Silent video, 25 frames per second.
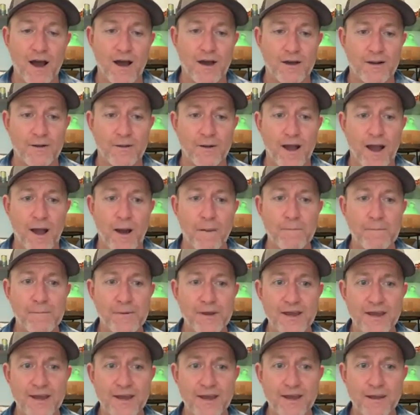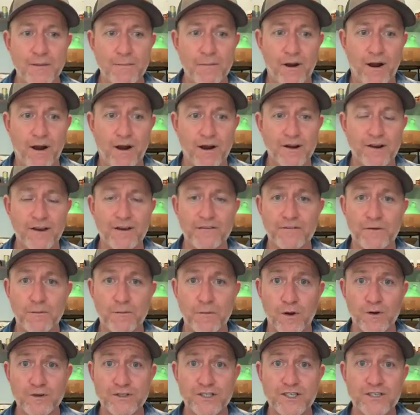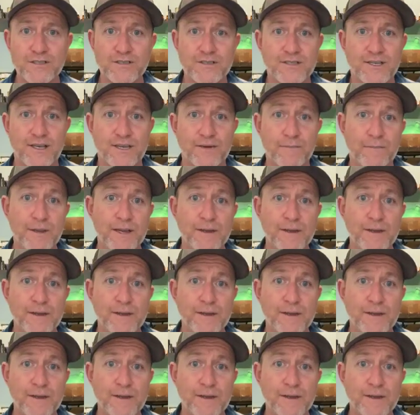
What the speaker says: A big part of emotions,